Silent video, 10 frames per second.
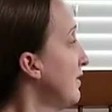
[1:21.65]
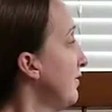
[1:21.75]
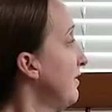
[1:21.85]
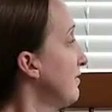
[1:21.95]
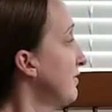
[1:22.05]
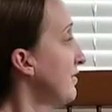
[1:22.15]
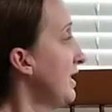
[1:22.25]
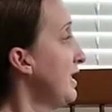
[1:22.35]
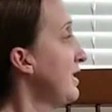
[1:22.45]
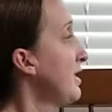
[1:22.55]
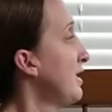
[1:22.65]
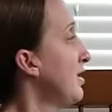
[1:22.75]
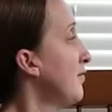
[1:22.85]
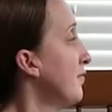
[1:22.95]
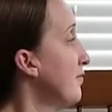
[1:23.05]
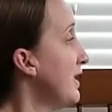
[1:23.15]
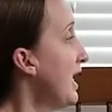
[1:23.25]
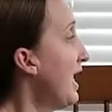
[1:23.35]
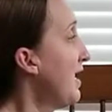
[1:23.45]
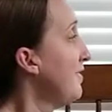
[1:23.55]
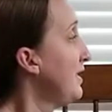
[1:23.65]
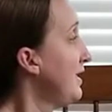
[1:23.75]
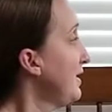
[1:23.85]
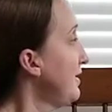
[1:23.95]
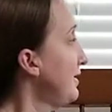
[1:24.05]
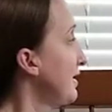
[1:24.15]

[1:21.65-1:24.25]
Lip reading: There's our 8. When we add these,